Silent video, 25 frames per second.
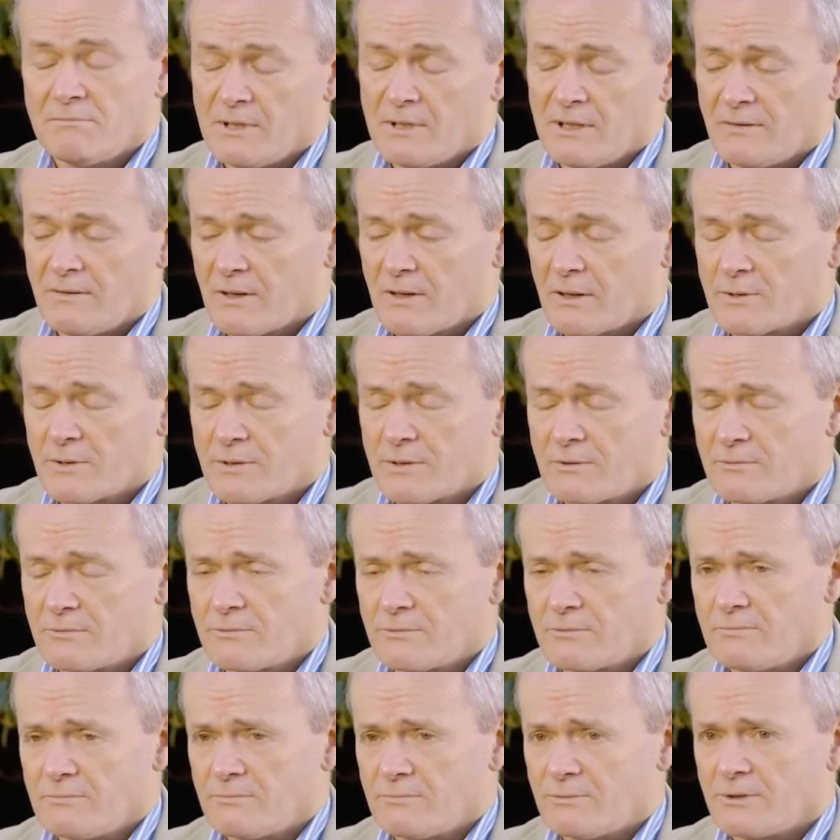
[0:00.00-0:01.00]
If that was a
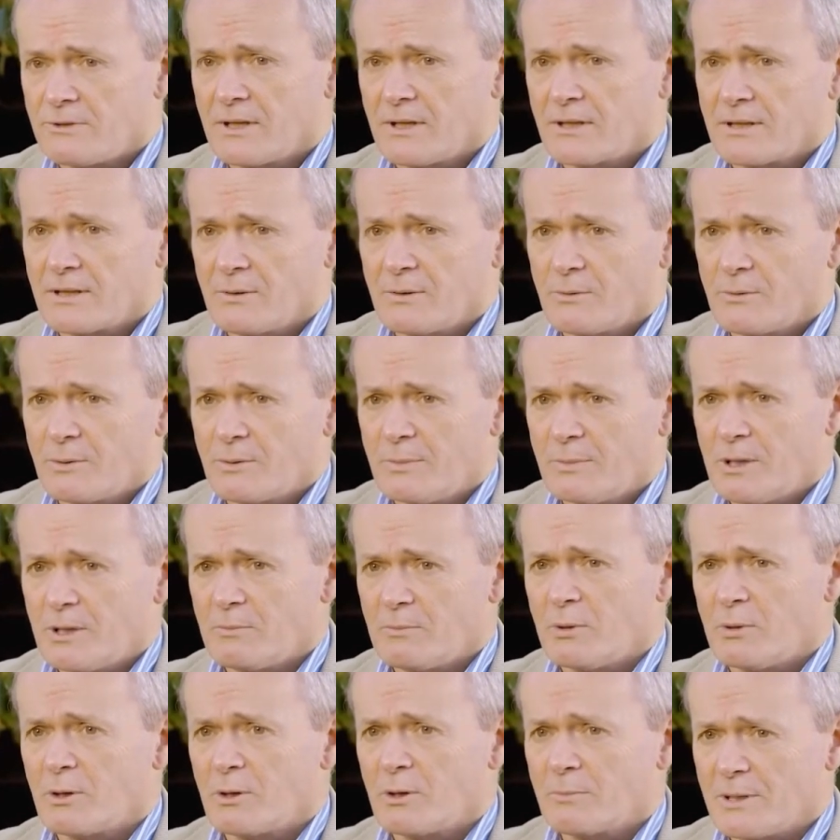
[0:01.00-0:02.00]
drug, that would be a
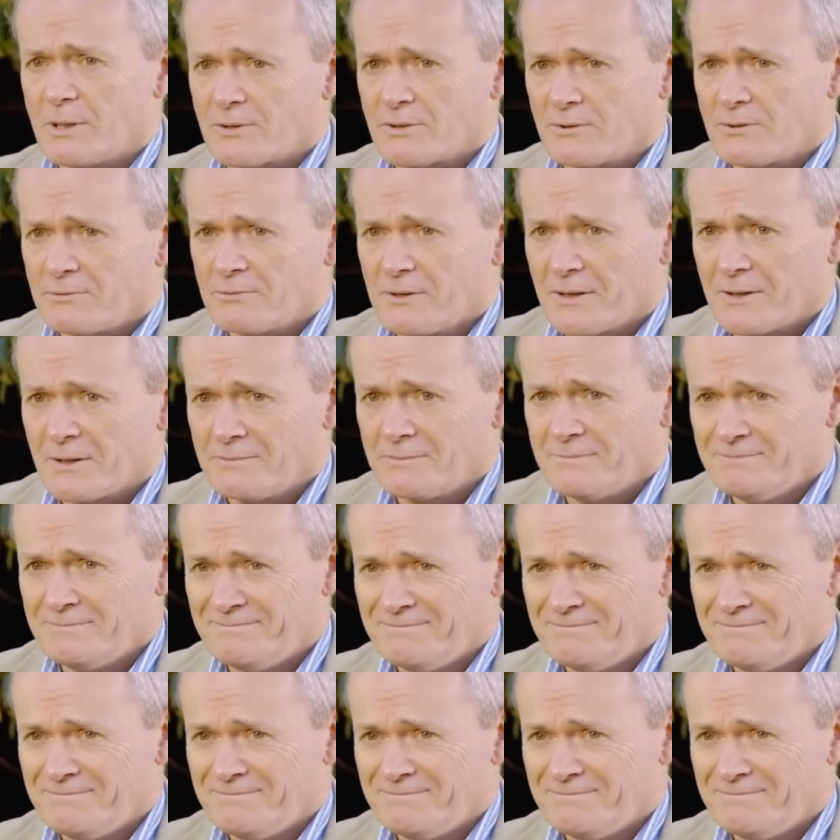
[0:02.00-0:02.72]
blockbuster drug.